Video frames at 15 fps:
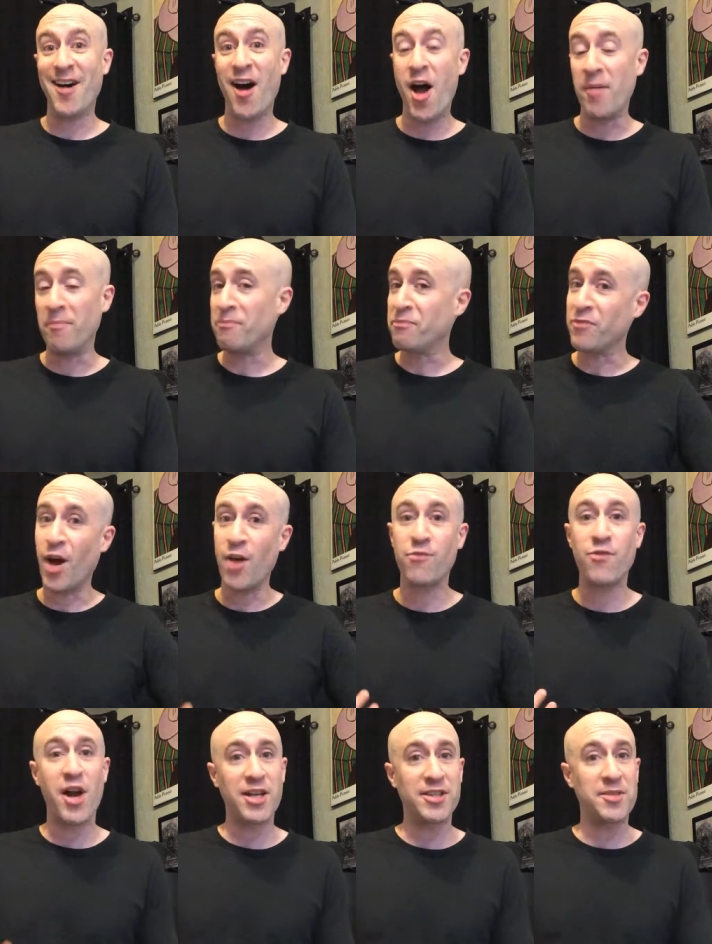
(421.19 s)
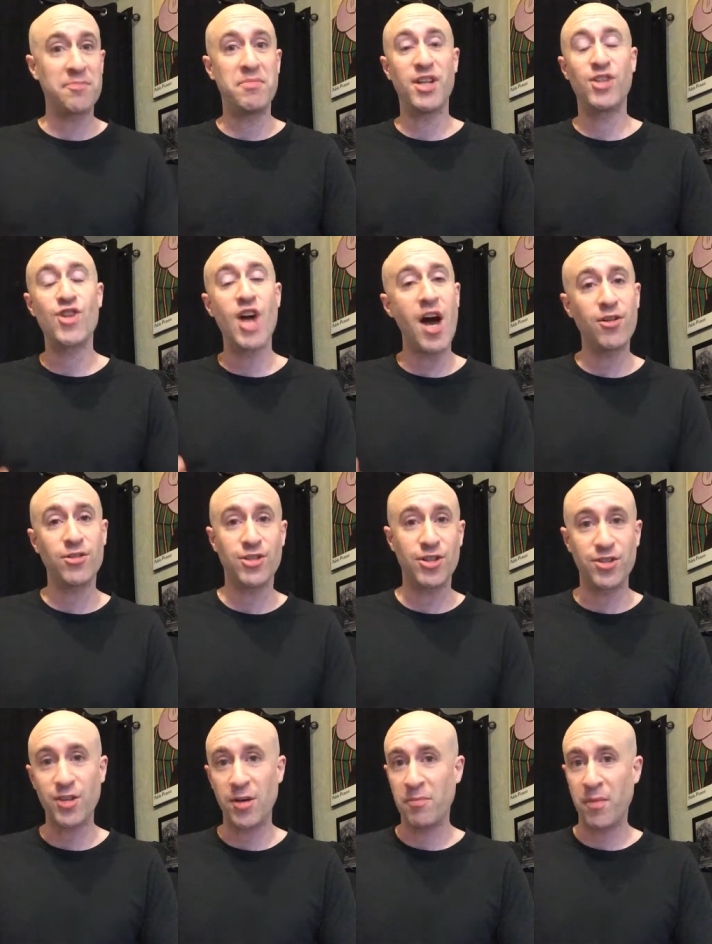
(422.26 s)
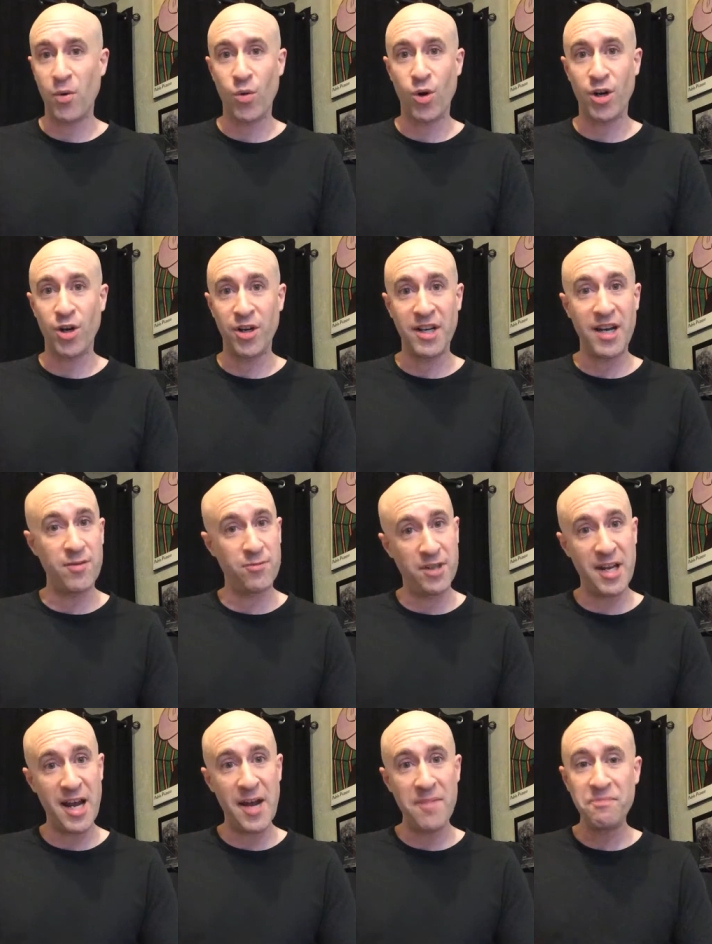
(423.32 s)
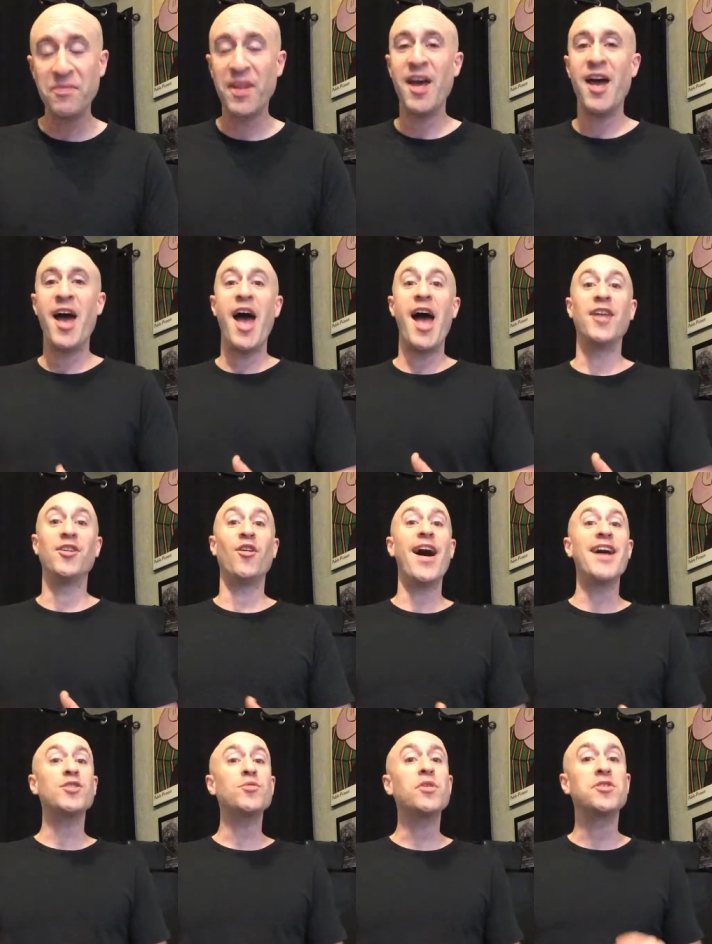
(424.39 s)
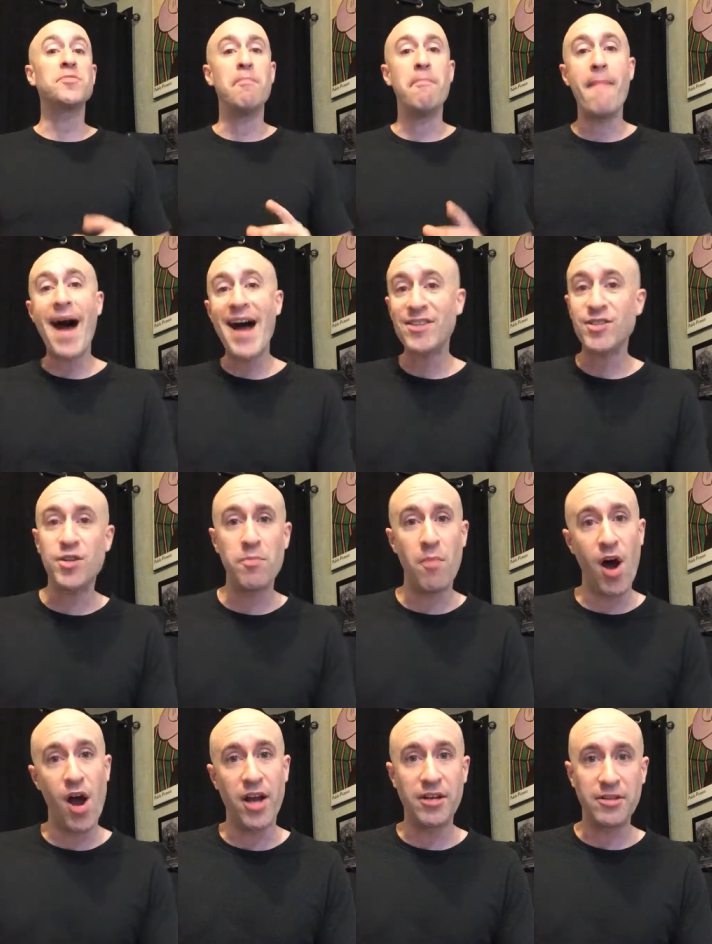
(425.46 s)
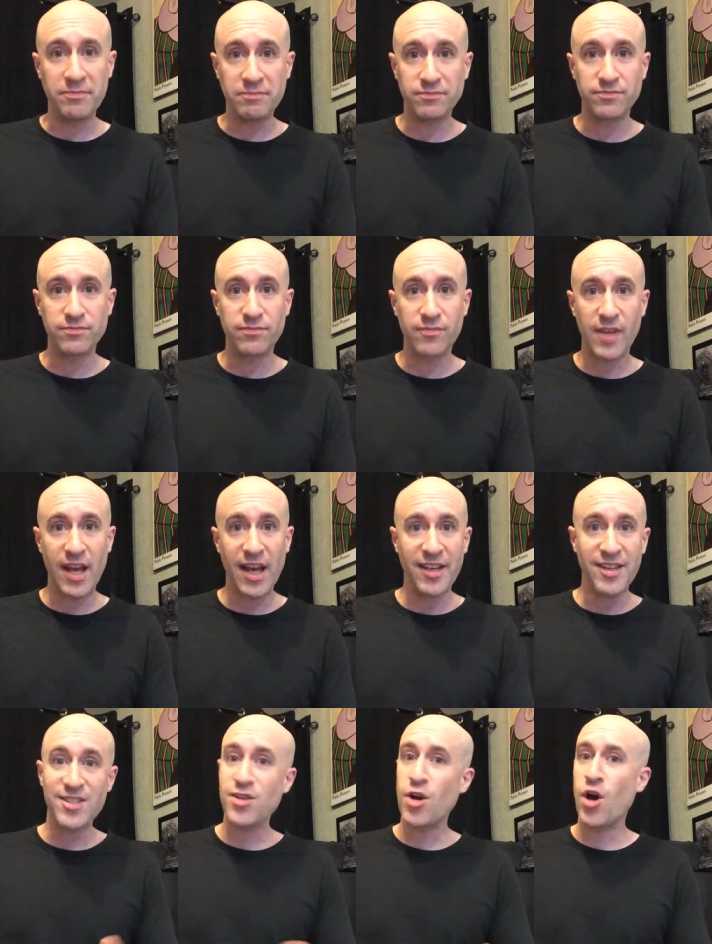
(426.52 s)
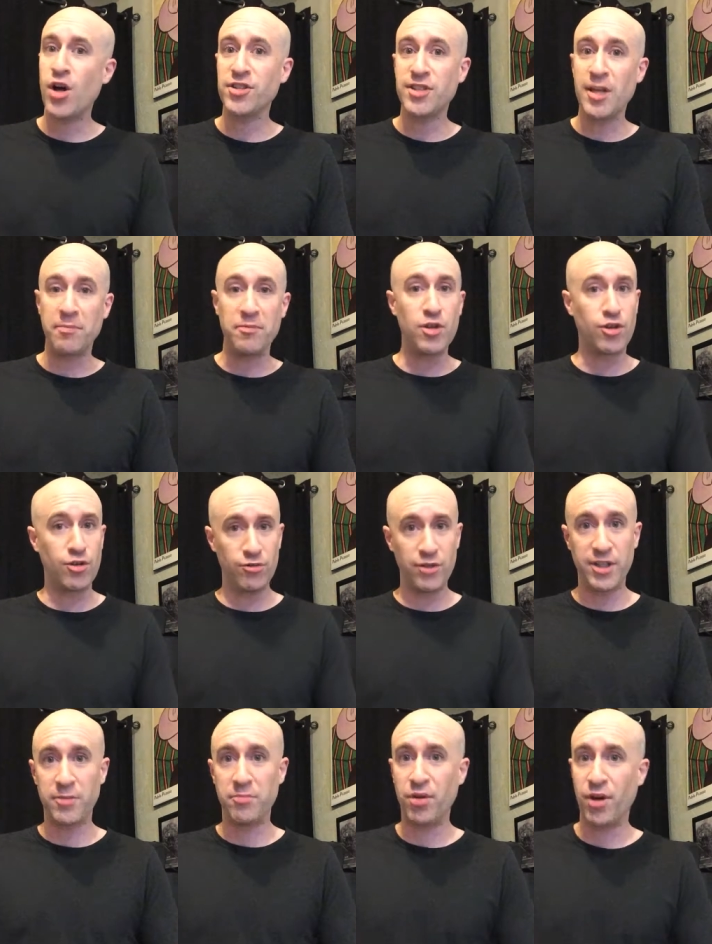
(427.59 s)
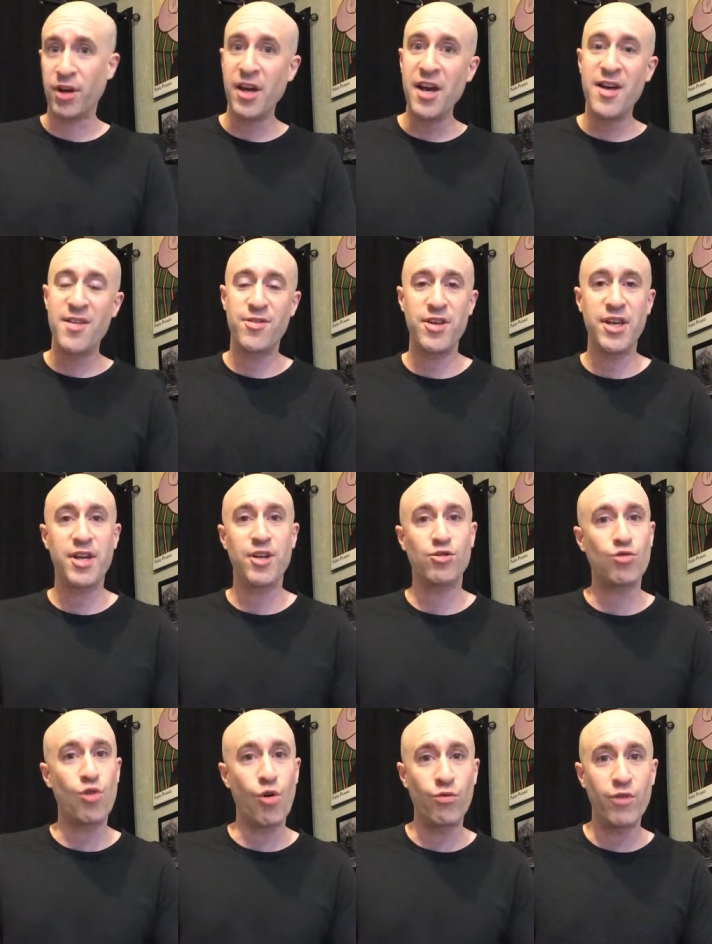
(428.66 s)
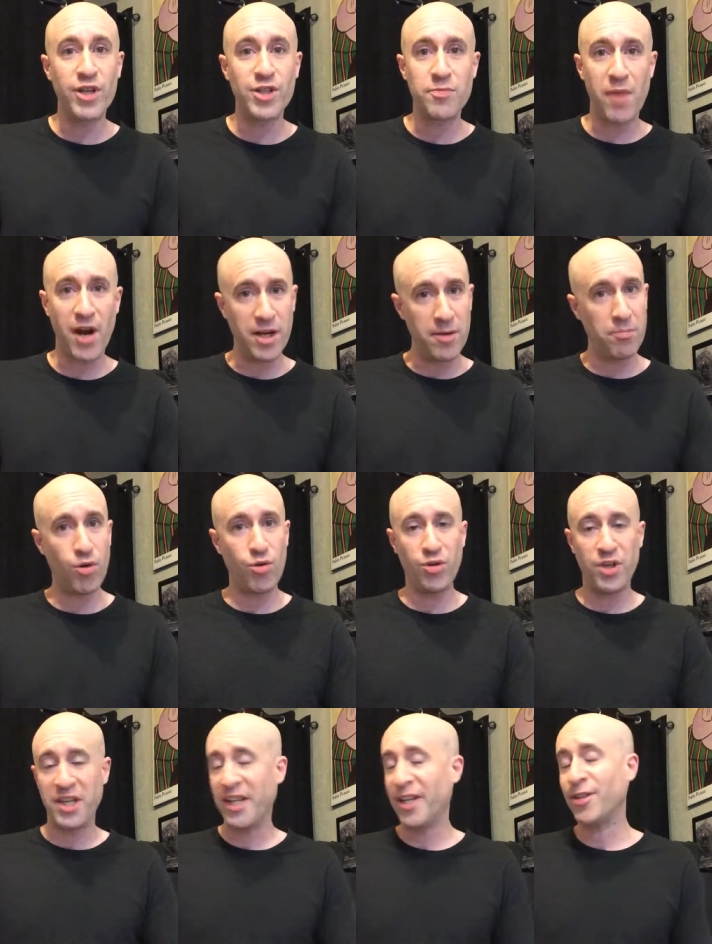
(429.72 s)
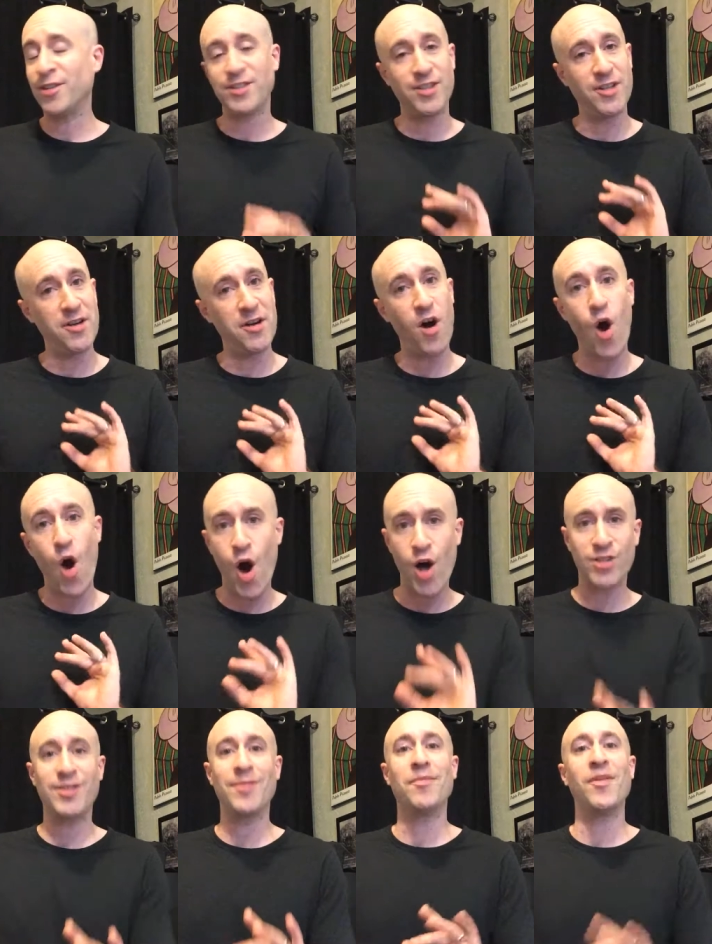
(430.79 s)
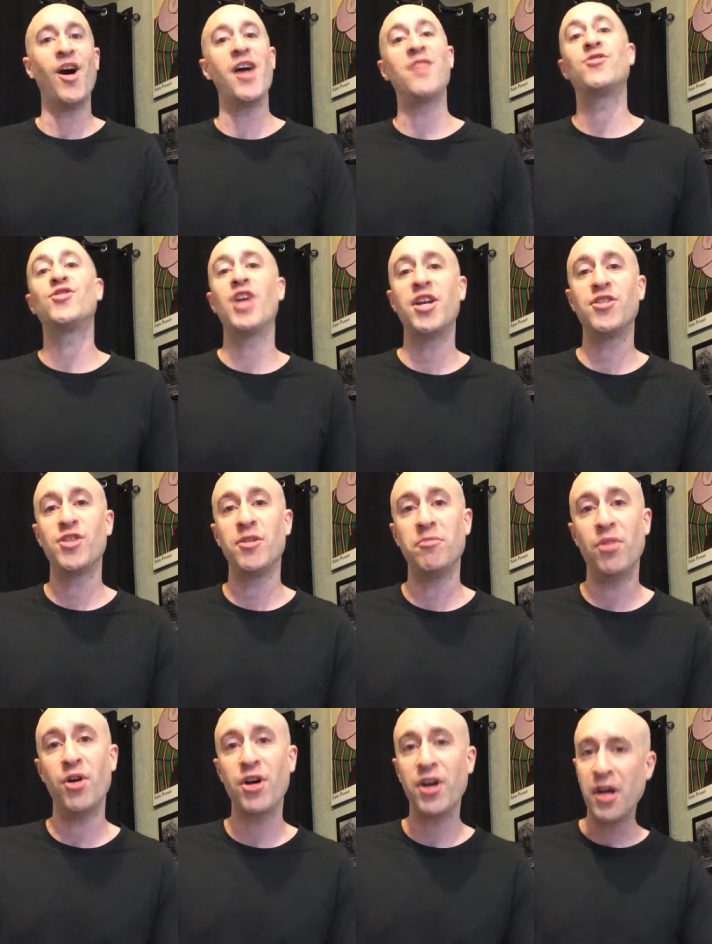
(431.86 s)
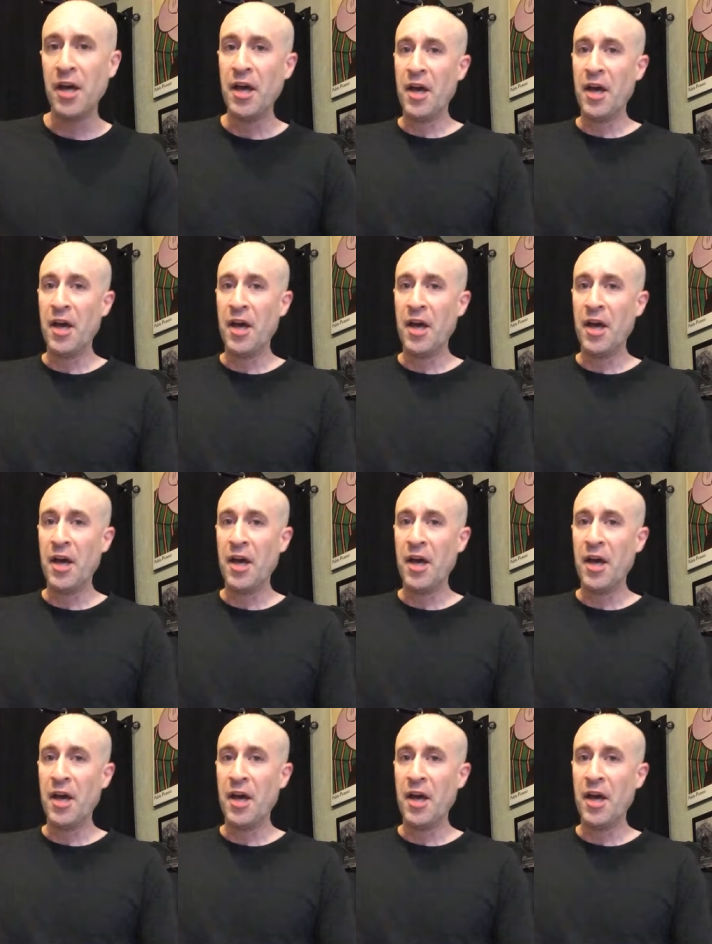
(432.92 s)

time. I find it's a big challenge. It's something I work on every day. And the last one is mastermind. And this concept, you can read the book Think and Grow Rich by Napoleon Hill. It's an awesome, life changing book.